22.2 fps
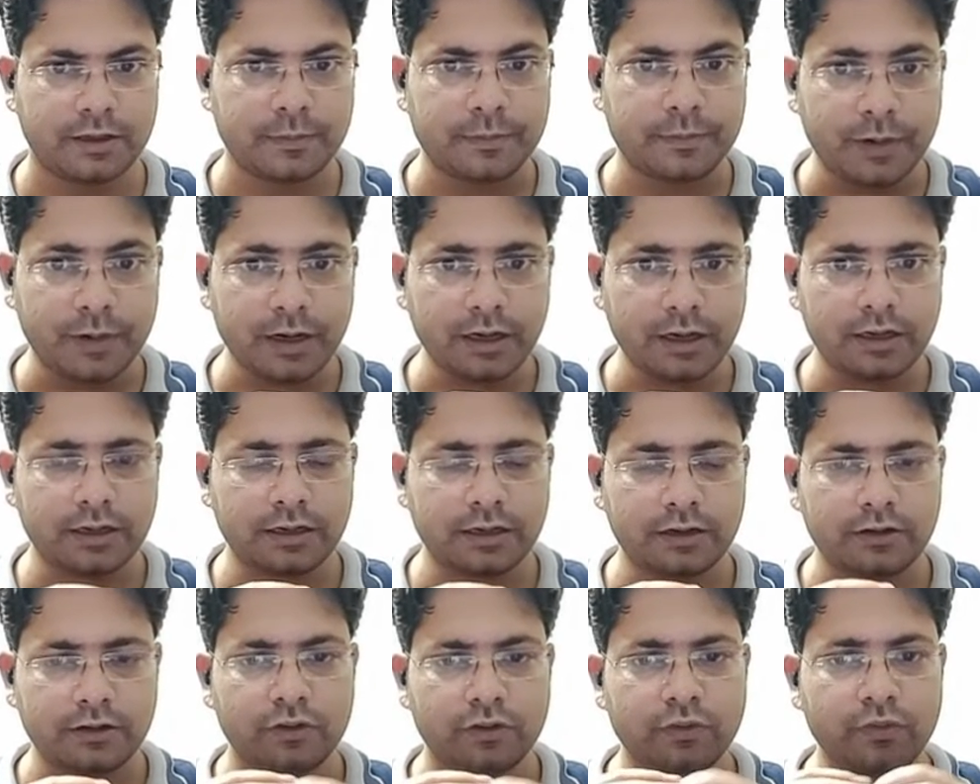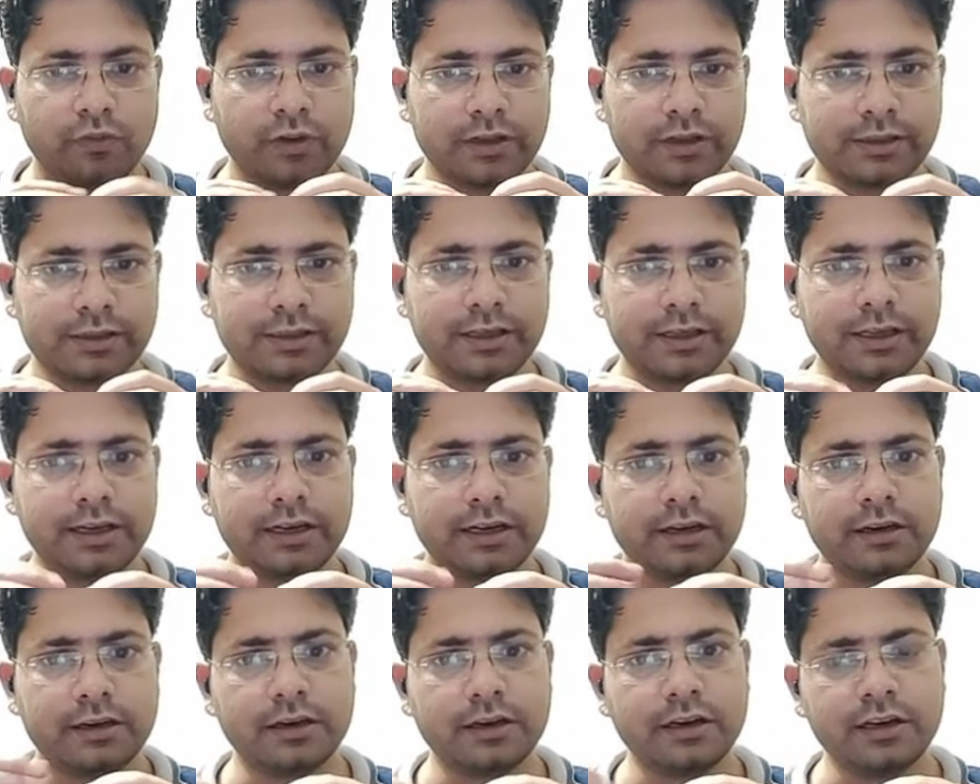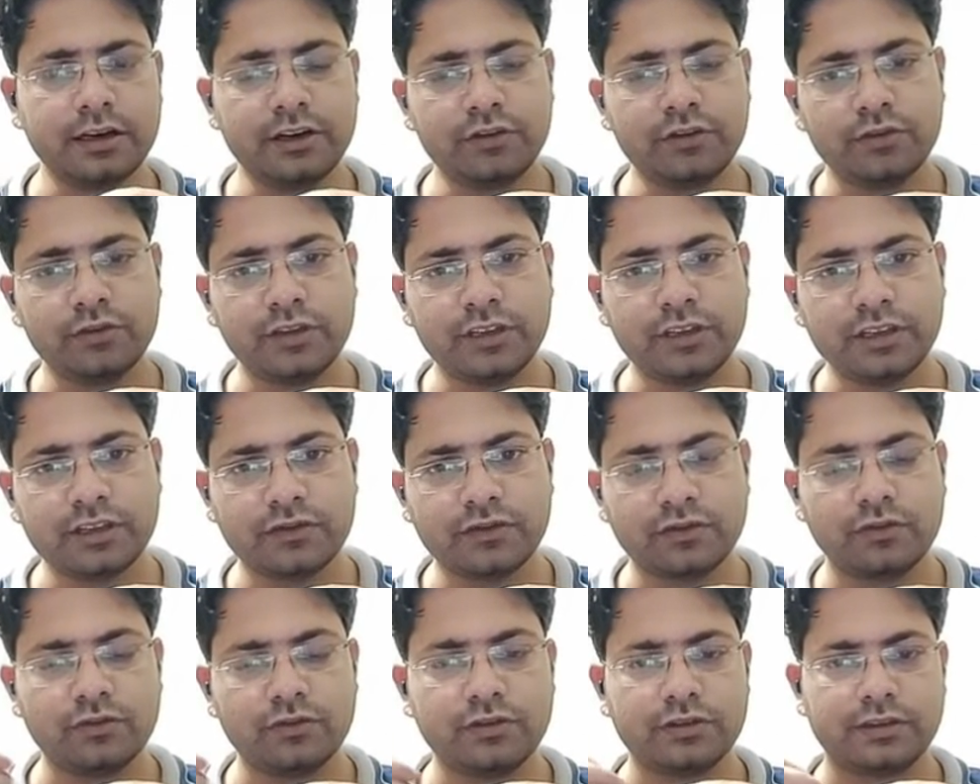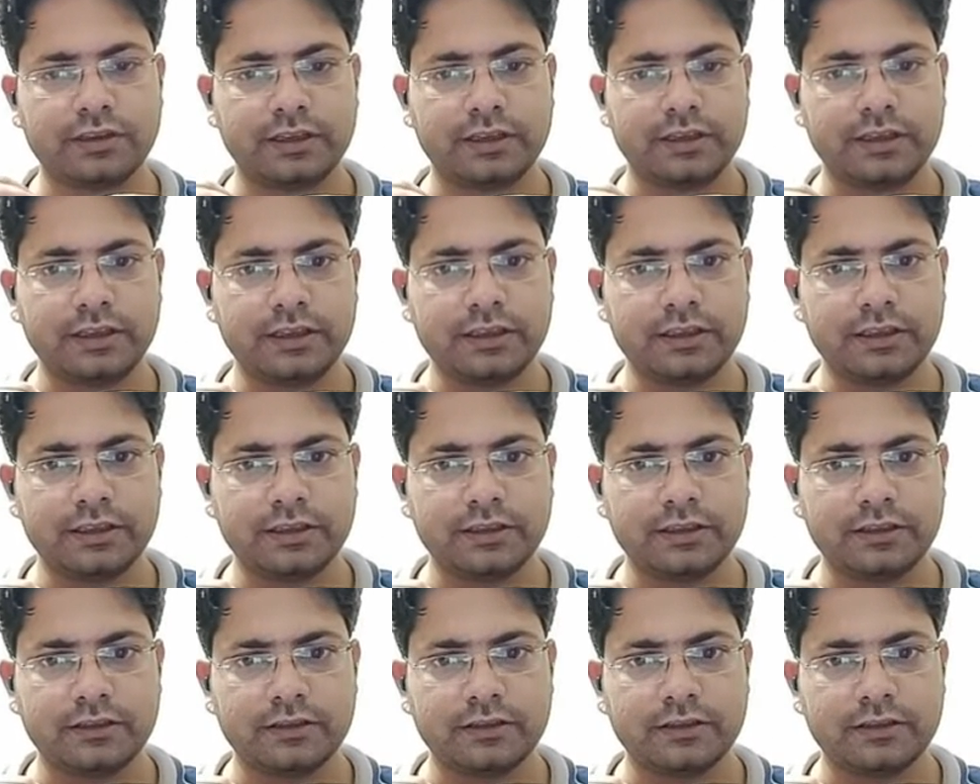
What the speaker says: But once they enter into these courses,